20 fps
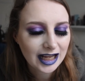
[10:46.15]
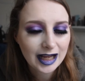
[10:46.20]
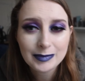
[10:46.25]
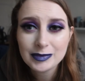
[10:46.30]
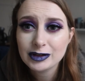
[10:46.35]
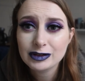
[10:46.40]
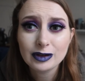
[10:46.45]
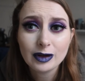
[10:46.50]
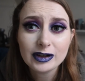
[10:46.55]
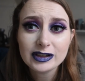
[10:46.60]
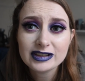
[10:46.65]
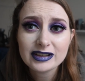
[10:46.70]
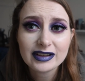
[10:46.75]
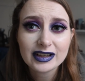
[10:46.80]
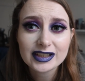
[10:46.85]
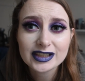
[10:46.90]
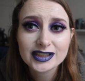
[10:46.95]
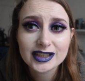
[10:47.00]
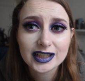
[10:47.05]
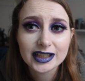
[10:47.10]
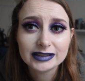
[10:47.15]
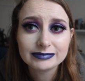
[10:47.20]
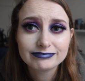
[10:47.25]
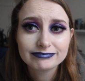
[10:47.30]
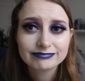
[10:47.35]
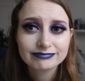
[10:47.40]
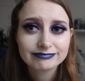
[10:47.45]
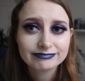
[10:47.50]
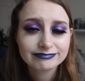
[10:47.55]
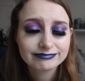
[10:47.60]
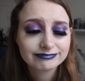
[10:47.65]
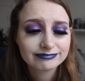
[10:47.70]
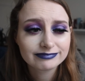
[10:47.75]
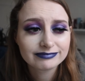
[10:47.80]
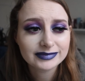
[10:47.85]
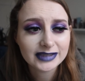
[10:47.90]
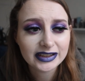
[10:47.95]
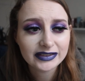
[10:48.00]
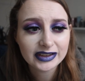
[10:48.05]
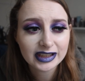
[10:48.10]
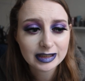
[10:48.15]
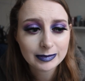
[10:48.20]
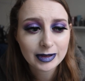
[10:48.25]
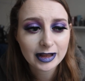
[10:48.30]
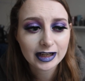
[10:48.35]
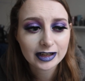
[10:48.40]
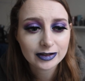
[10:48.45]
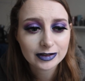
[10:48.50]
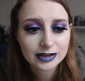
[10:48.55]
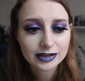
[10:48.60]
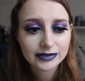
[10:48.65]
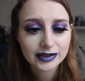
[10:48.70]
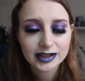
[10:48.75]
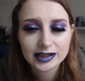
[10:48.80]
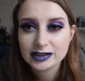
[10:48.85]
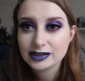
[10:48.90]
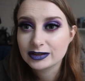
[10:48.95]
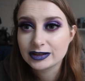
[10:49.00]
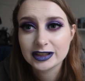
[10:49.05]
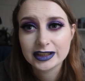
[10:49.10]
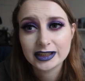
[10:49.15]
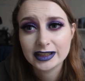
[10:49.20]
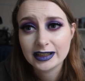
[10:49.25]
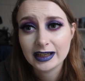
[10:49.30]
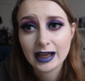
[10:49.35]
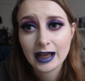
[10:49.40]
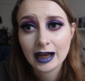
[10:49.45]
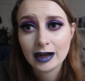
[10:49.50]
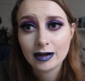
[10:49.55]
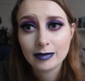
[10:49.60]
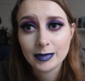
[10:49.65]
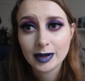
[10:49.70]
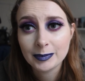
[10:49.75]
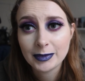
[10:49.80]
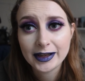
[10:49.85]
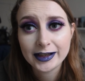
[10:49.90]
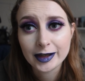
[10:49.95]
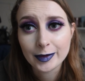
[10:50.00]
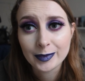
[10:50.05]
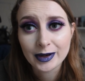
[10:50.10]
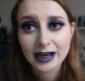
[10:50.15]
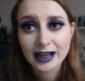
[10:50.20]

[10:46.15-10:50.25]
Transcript: I'm just not into that shit if you're going to be that controversial you can get out of my makeup